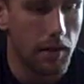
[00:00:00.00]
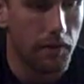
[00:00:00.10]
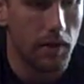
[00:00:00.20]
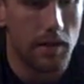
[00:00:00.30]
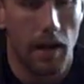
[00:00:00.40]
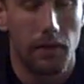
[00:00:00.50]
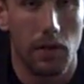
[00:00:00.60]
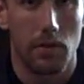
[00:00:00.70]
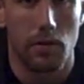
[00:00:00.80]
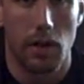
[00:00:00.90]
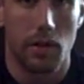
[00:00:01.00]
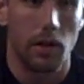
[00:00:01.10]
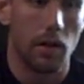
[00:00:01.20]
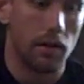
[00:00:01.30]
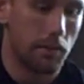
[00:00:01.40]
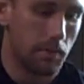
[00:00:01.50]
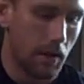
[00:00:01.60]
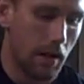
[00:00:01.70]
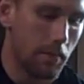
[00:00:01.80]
difference after you stretch it all. Kind